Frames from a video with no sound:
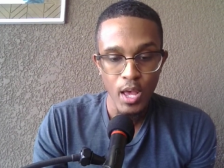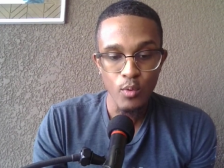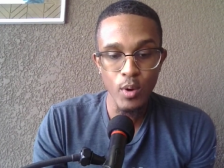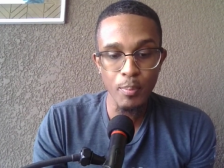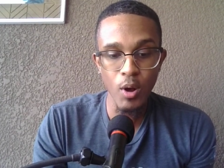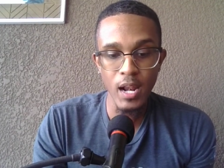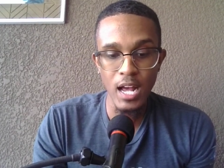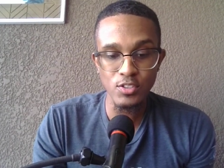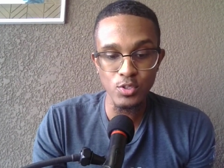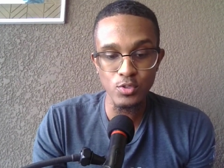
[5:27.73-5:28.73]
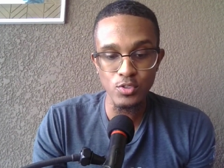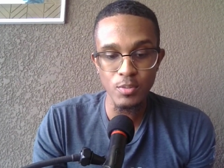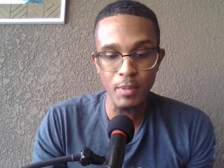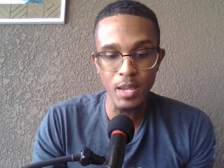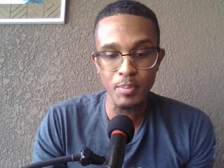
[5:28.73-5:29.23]
Ripple allows users
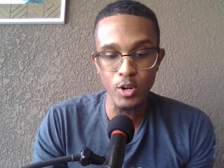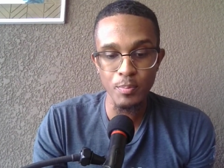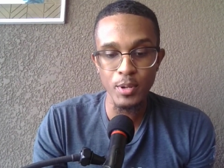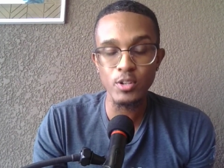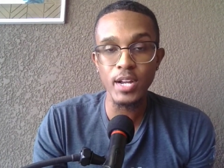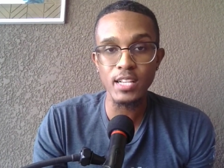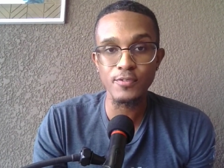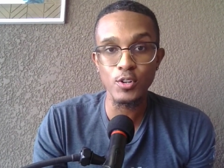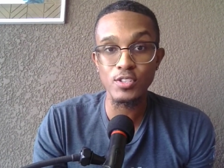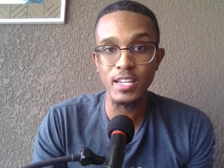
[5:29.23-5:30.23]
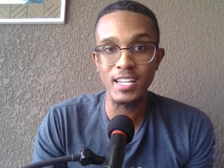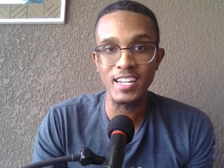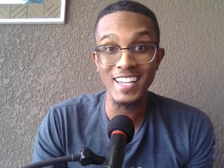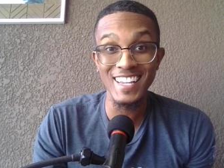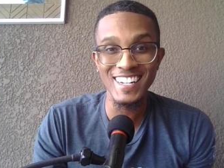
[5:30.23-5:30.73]
to make peer-to-peer -peer transfers in
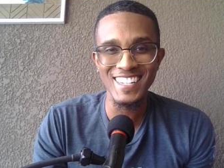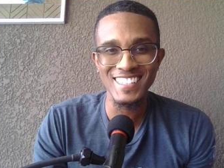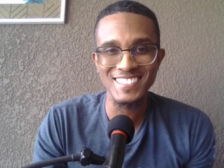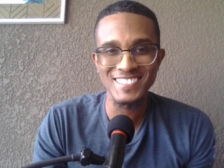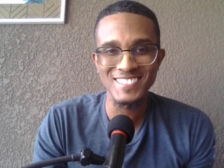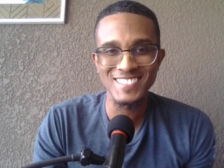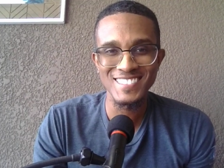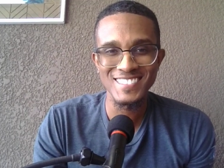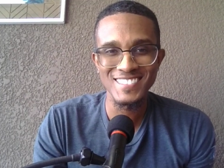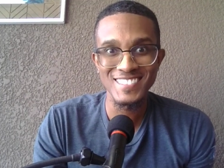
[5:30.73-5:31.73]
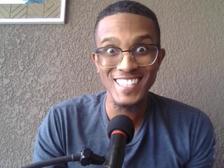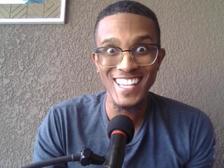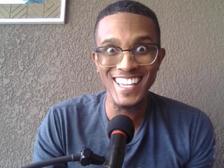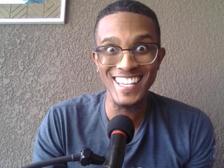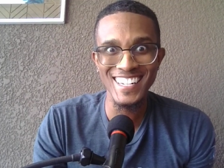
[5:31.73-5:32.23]
any,
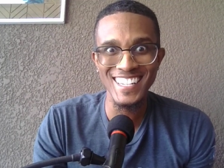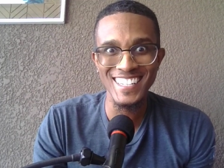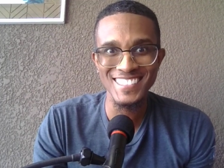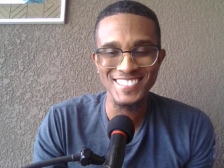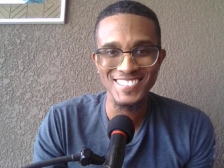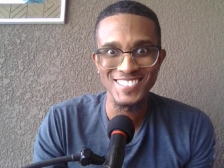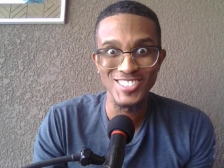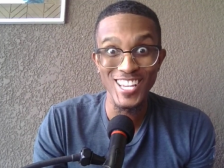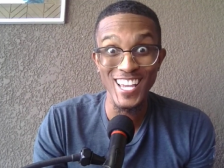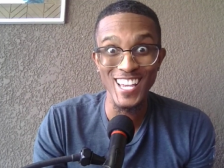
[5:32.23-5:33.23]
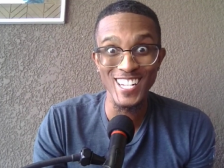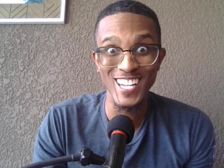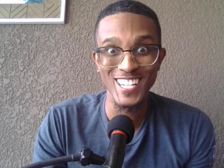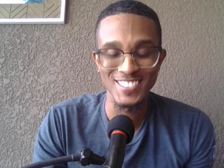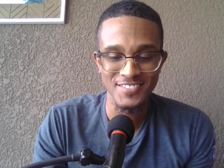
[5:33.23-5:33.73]
any,
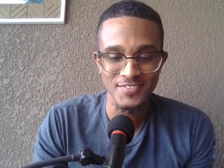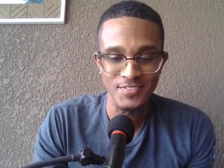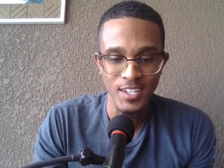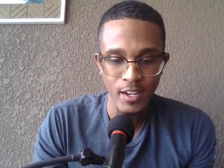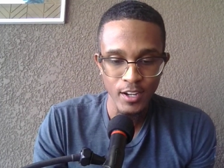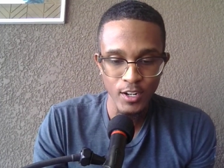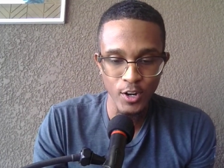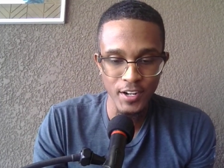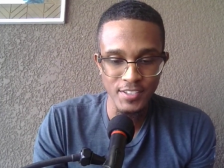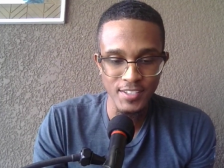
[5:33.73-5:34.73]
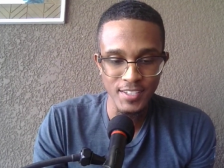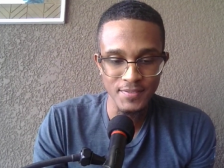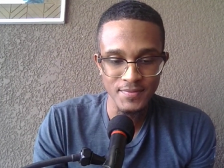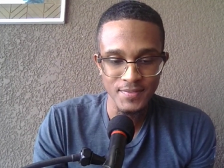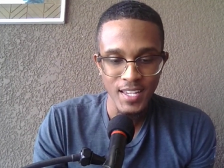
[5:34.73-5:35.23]
any currency.
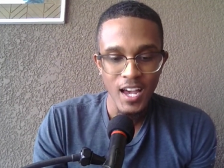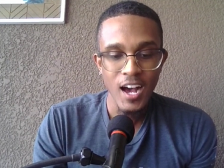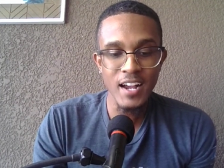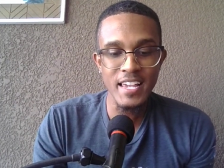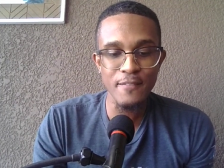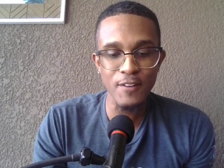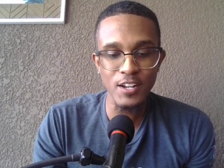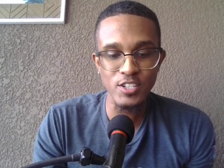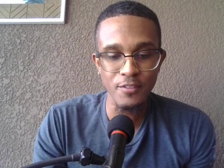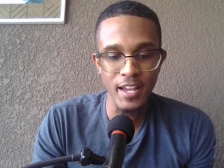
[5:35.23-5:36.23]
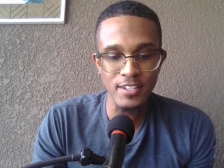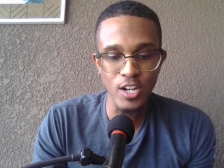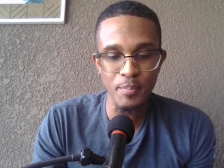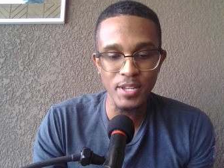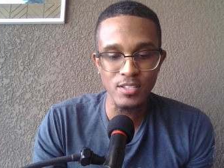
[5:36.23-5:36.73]
A key function of
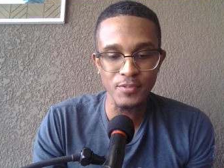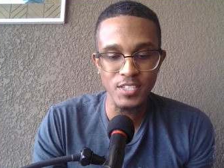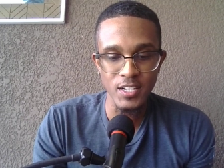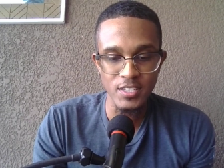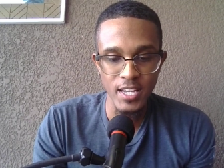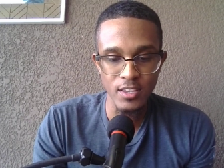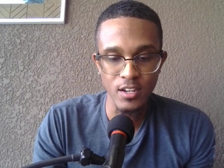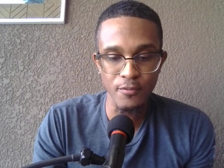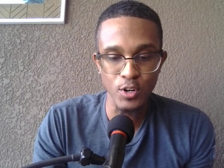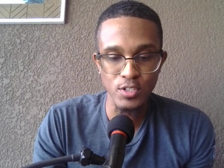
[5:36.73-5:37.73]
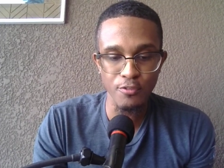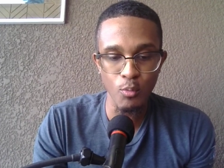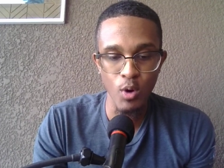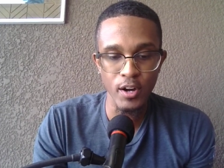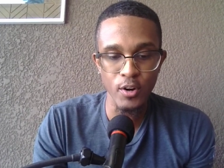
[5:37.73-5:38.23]
XRP is to facilitate the conversion
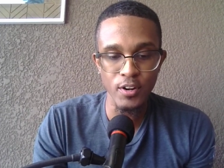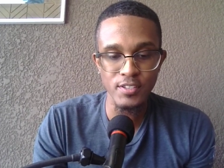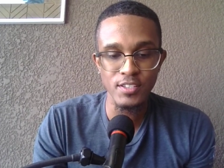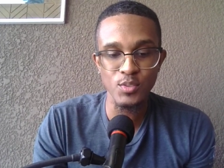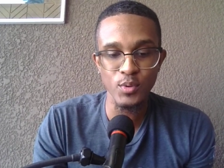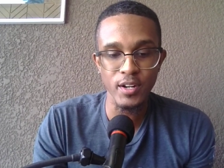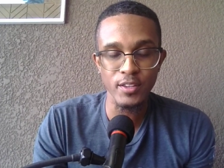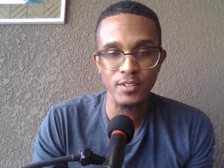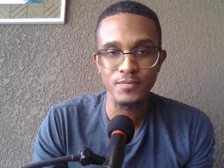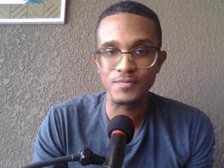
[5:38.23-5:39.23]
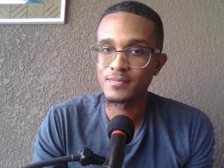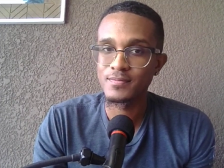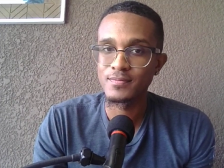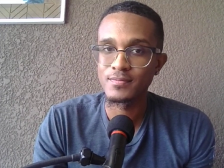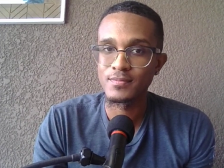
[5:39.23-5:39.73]
from one currency to another.
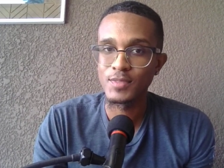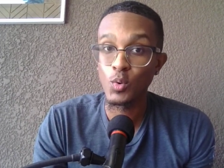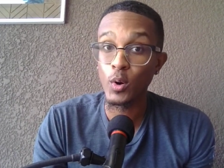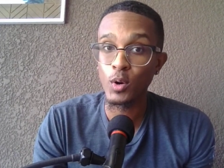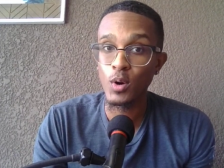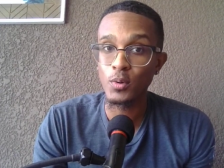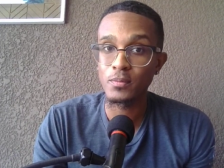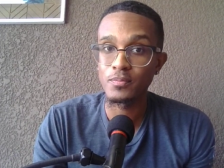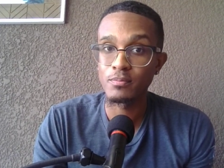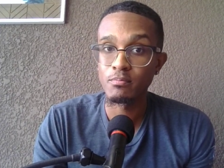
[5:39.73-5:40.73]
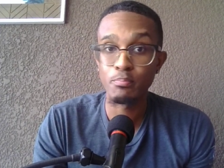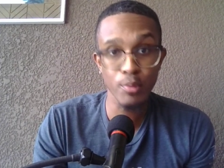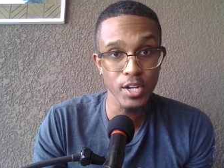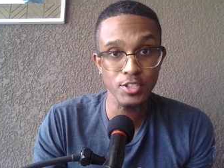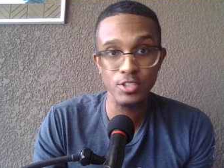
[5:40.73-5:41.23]
Quote unquote,
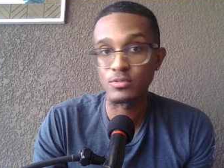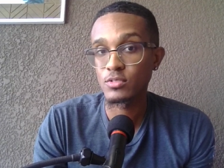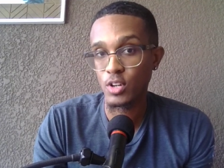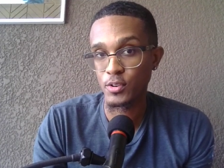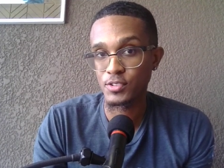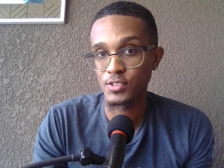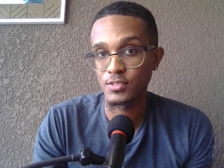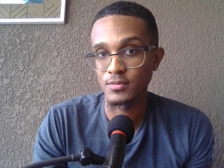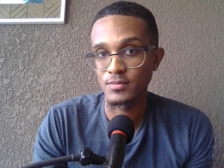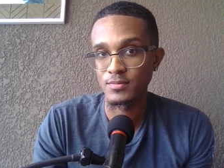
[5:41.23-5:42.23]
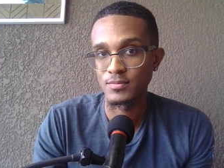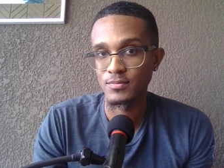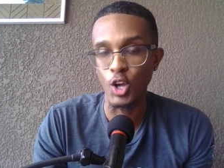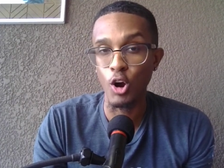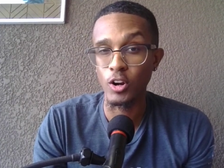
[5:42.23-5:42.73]
bridge currency.
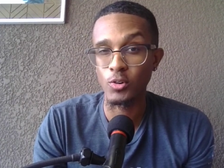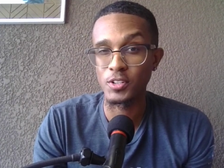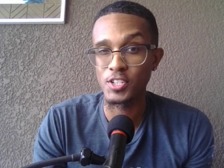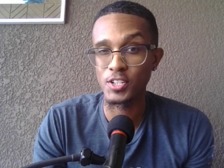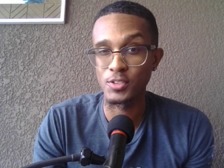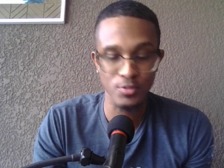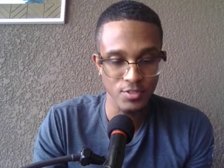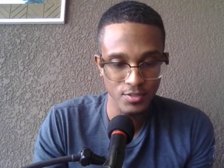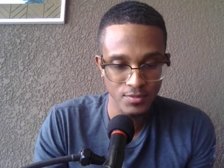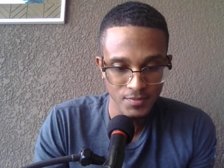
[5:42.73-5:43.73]
The article continues.